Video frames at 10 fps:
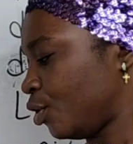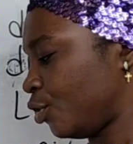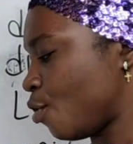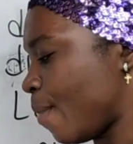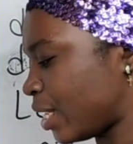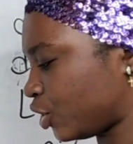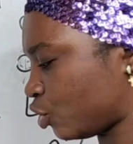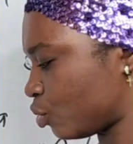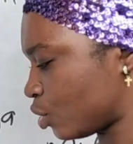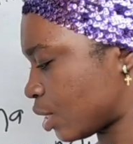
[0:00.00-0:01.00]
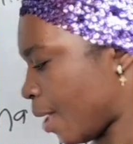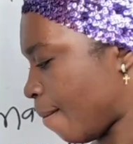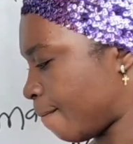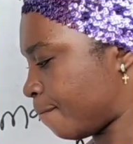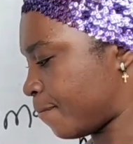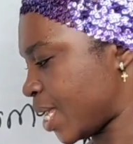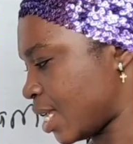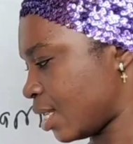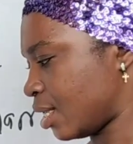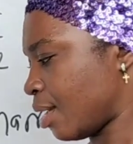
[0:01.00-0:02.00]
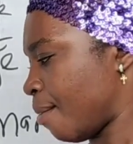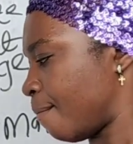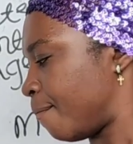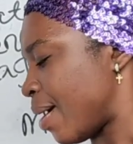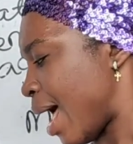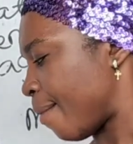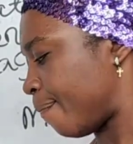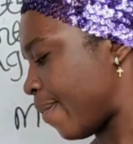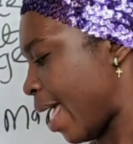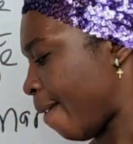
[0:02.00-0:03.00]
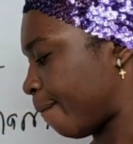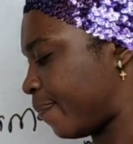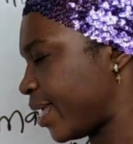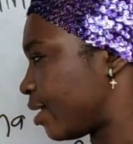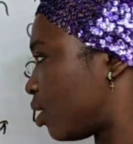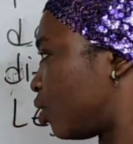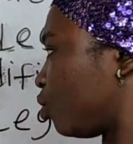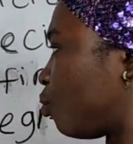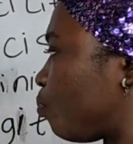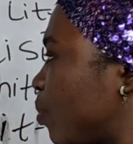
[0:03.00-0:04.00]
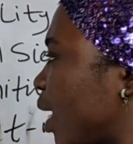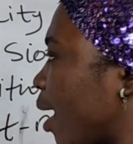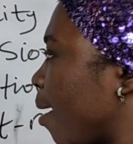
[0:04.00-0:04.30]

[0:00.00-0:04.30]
you may choose P, pa, pe, P. You pick